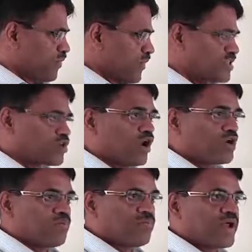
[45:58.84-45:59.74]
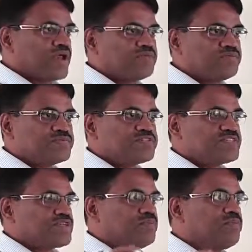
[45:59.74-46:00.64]
it's called primes
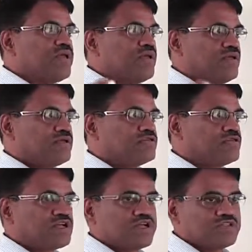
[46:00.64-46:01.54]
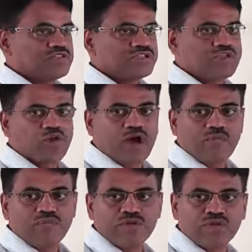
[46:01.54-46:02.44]
is in P. So you can just look
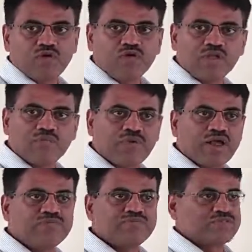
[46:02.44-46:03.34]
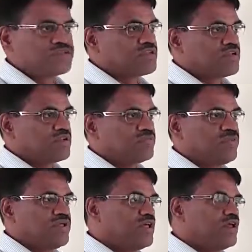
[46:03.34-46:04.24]
up in Google primes is in
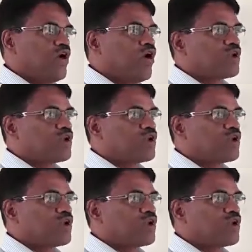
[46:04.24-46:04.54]
P or